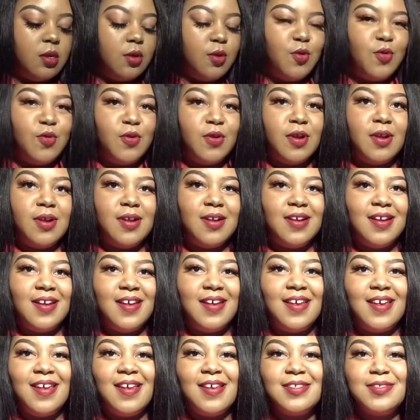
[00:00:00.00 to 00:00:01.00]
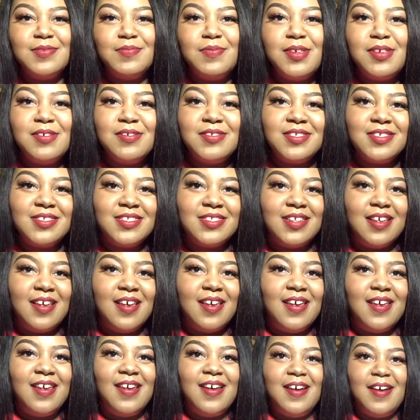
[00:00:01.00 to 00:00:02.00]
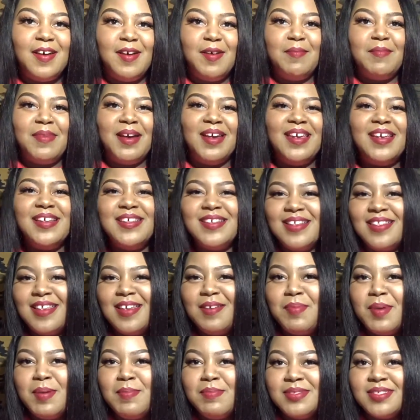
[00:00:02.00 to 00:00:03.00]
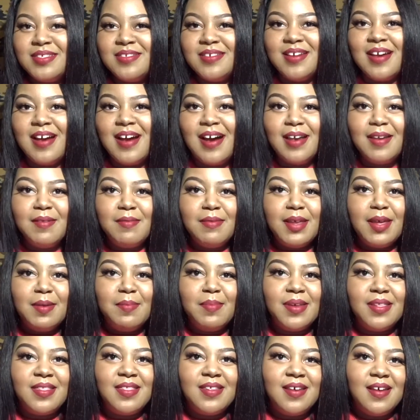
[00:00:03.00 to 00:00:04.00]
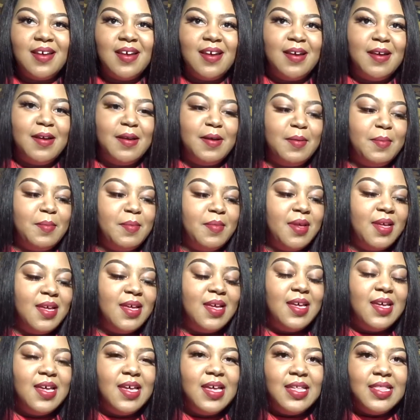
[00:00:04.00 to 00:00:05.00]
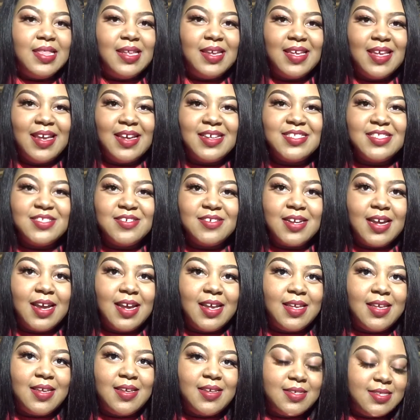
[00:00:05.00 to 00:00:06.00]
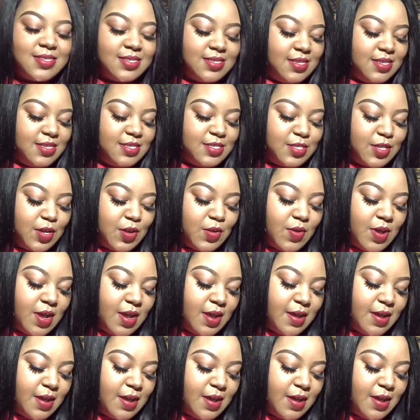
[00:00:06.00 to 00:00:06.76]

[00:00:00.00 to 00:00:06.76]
or as we used to say, I think people still calling it, but the gangster Nikes. So,